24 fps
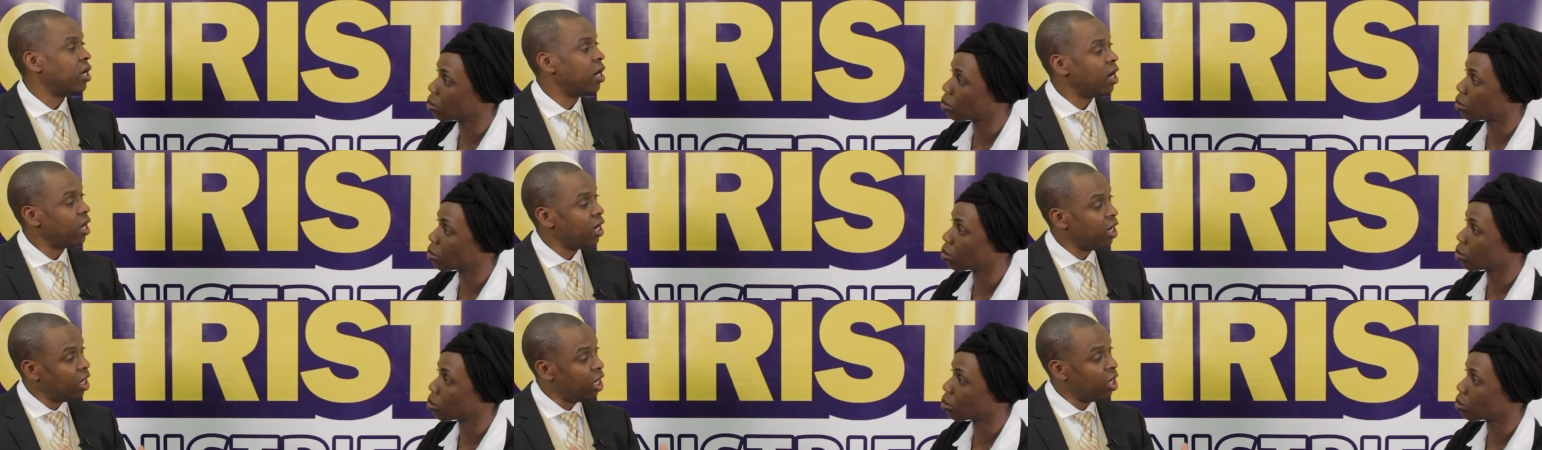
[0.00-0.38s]

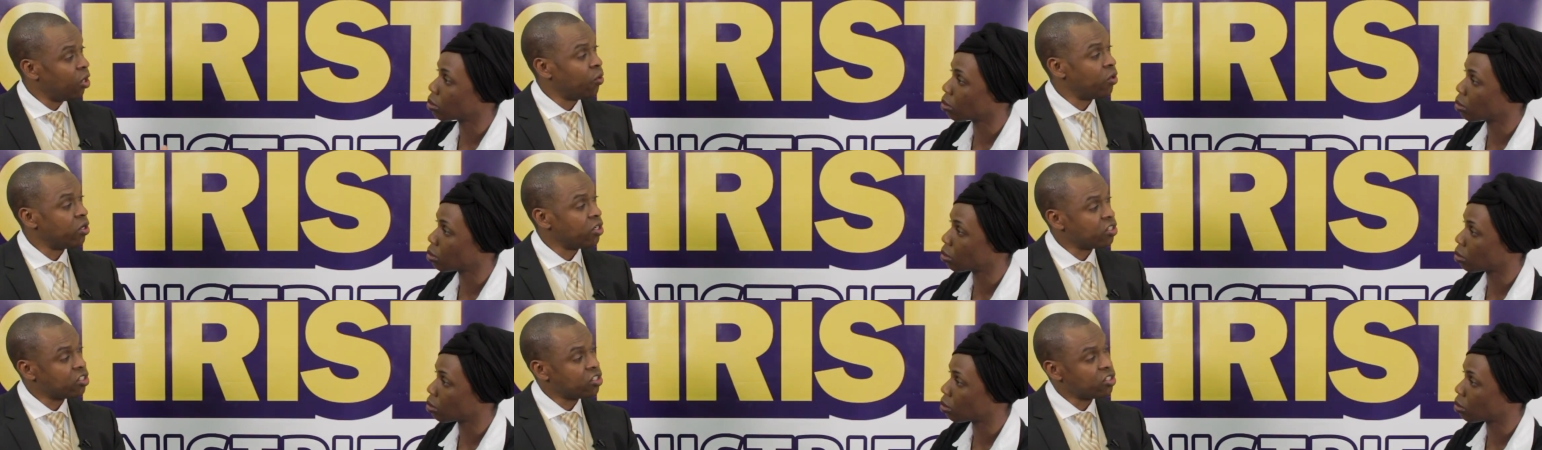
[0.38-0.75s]

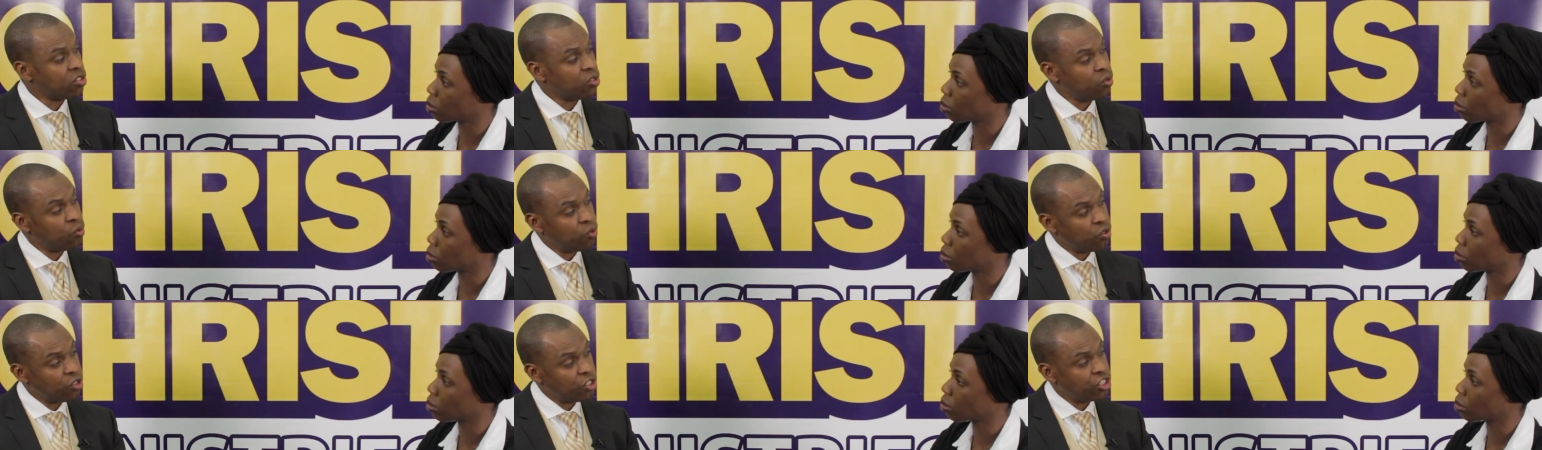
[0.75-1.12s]
Speaker 1: allow us
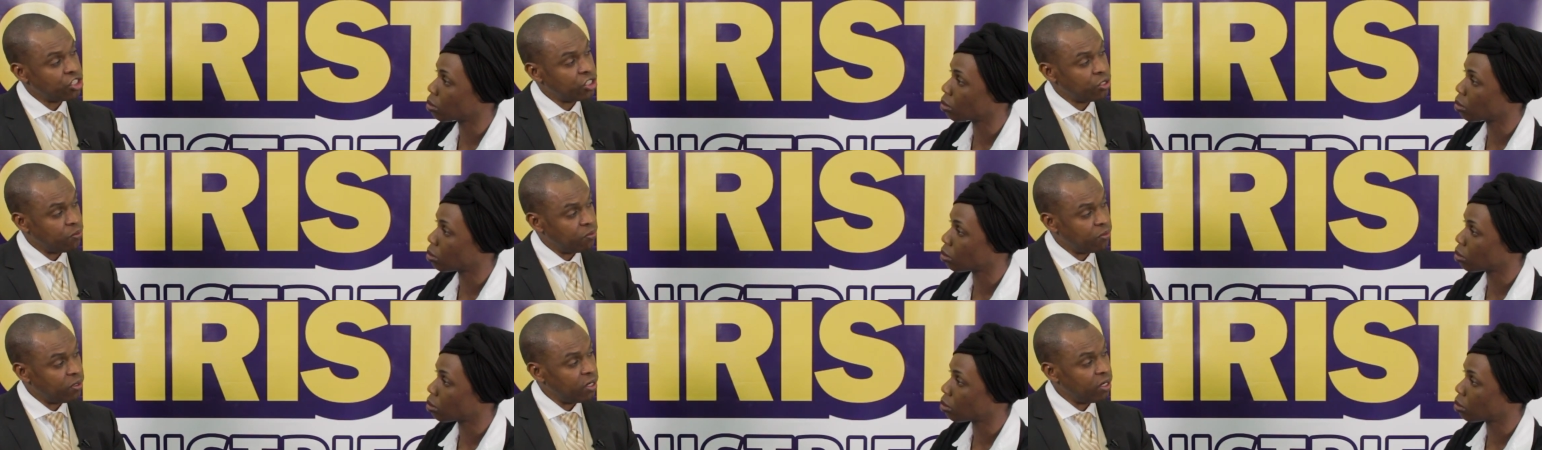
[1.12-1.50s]
to
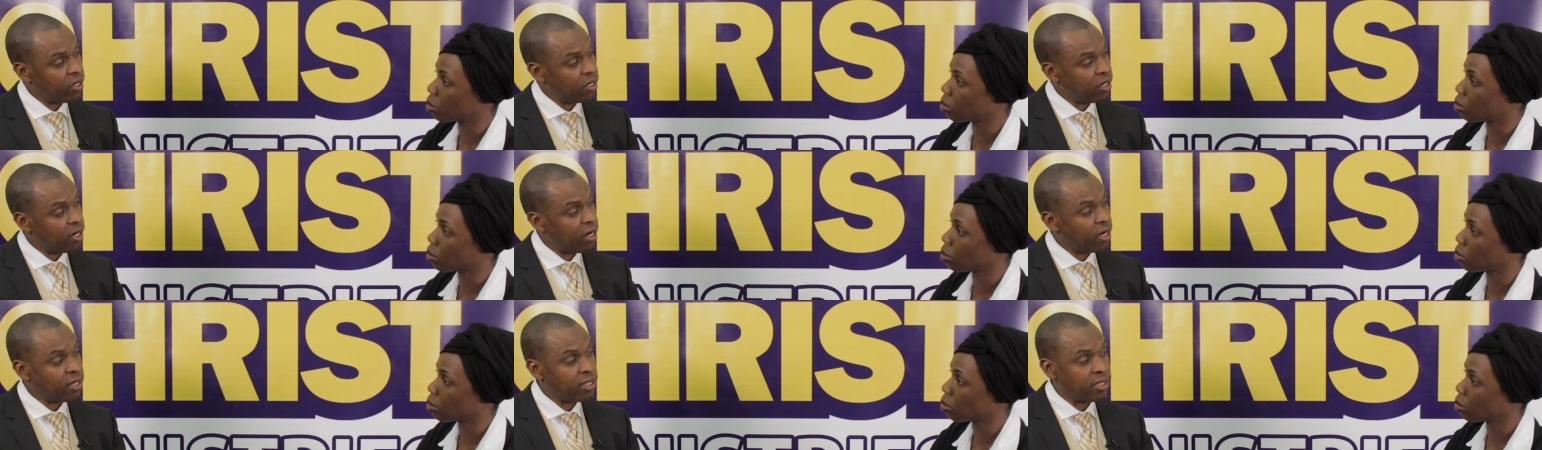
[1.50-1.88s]
worship
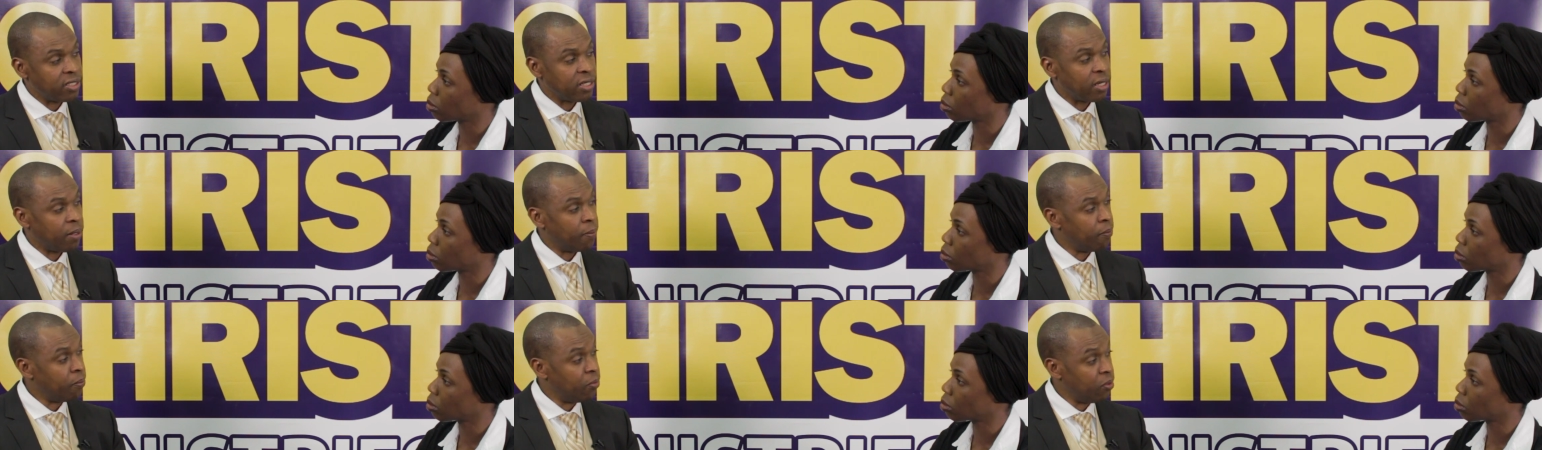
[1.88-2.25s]
there. And
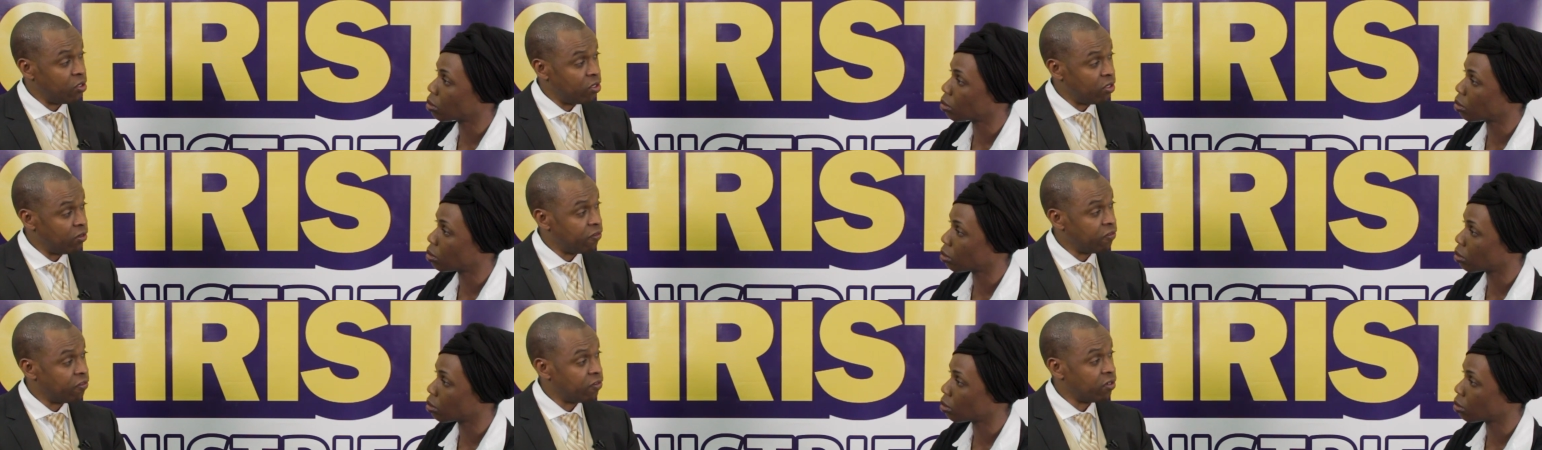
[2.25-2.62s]
it's a
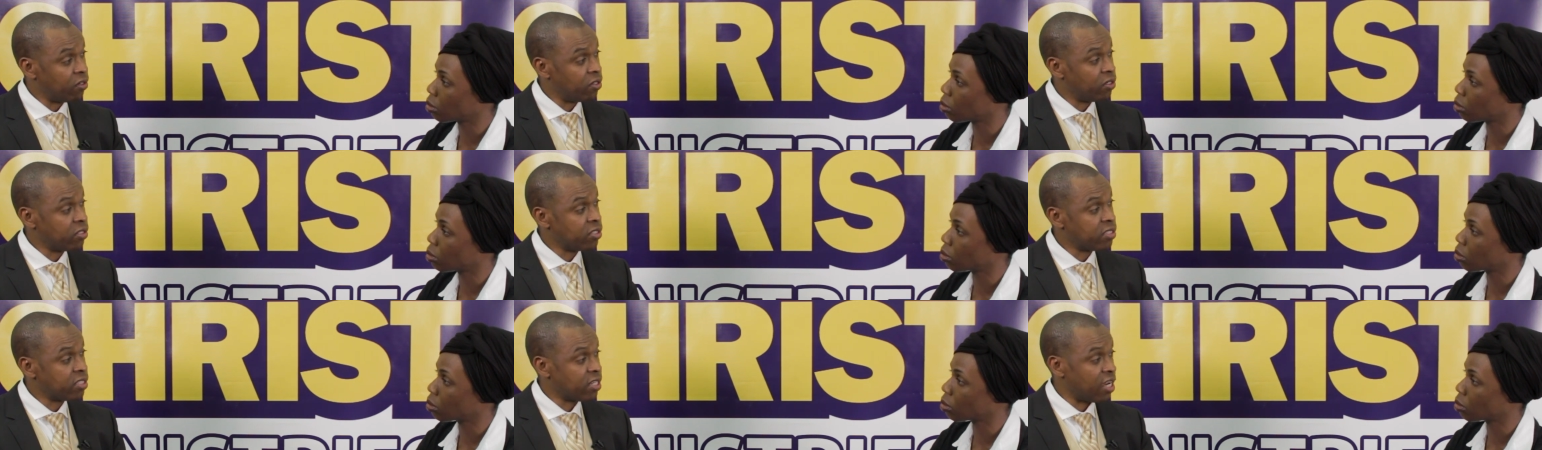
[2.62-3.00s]

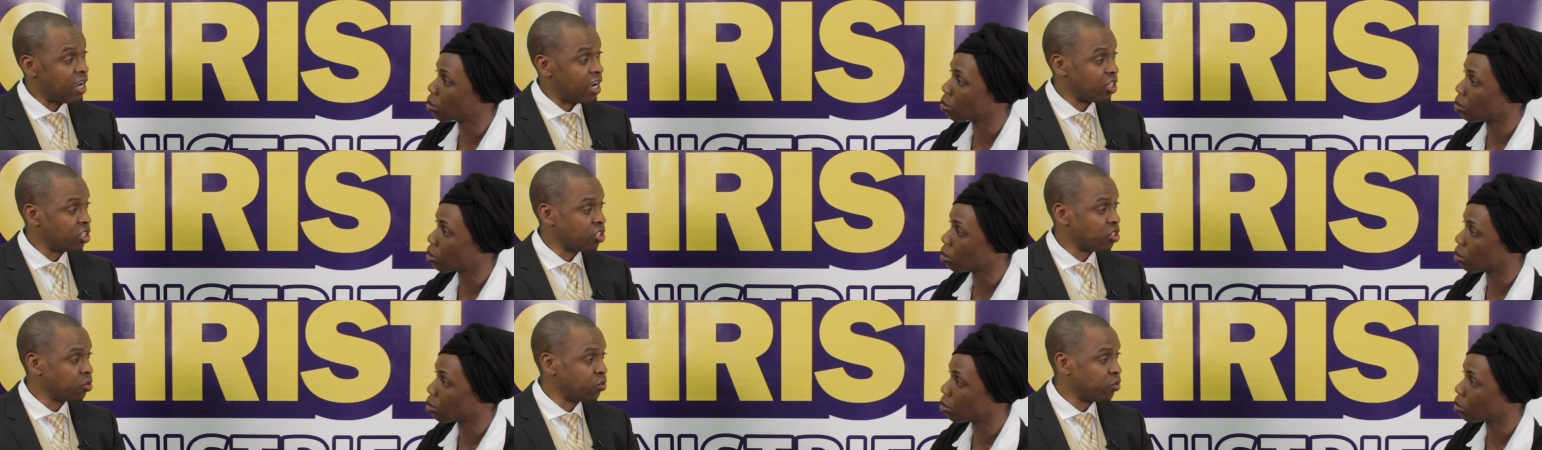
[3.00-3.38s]
beautiful
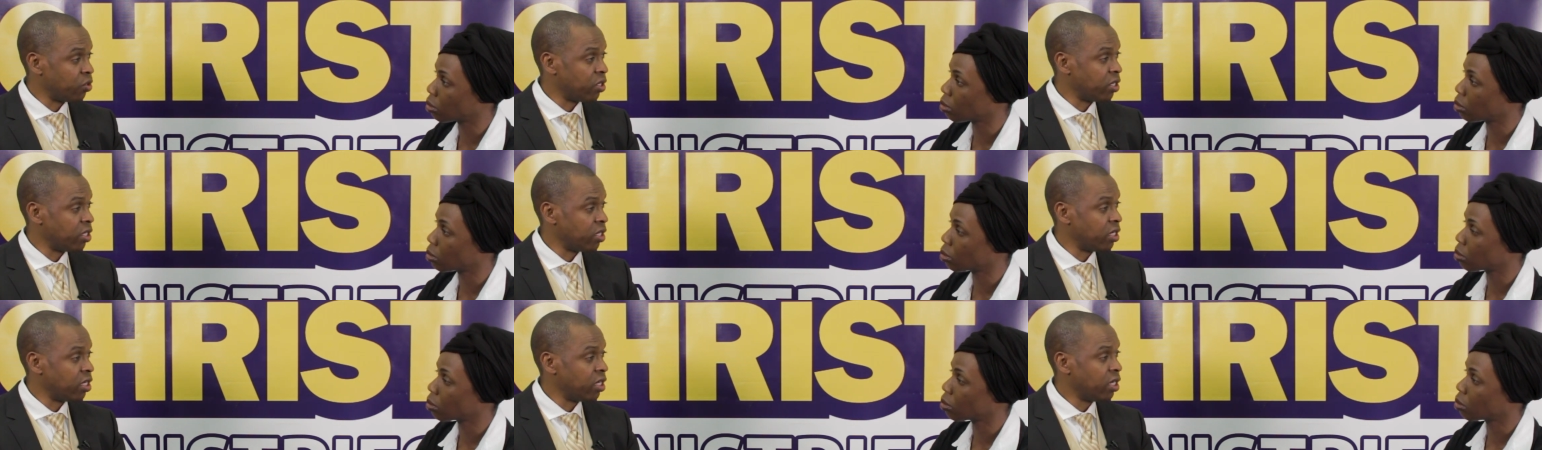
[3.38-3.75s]

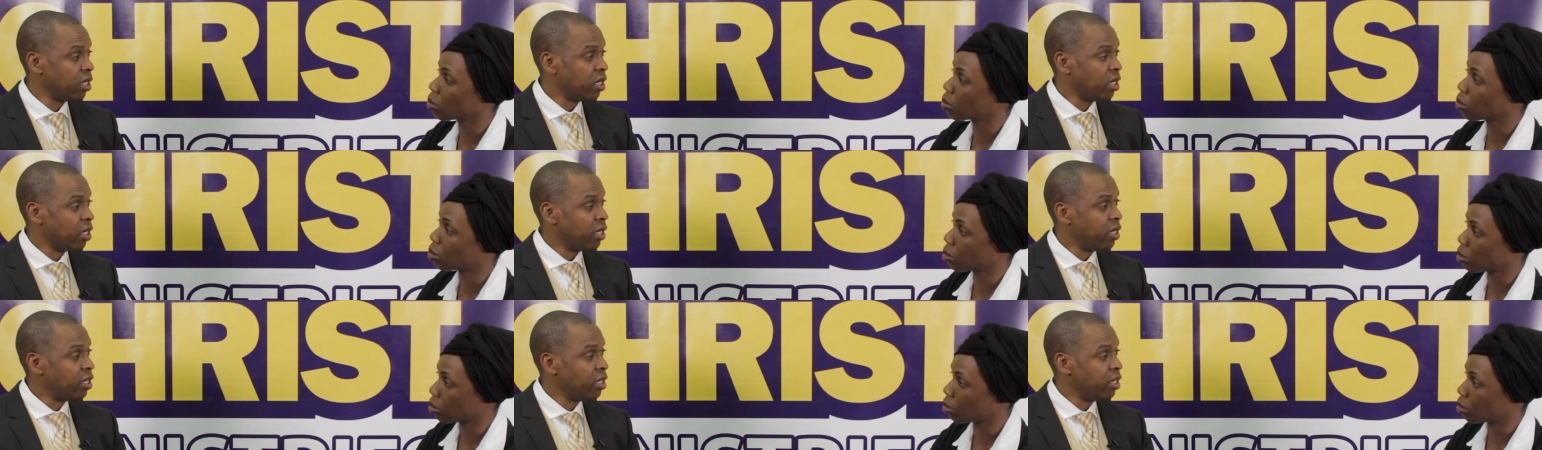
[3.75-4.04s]
sanctuary.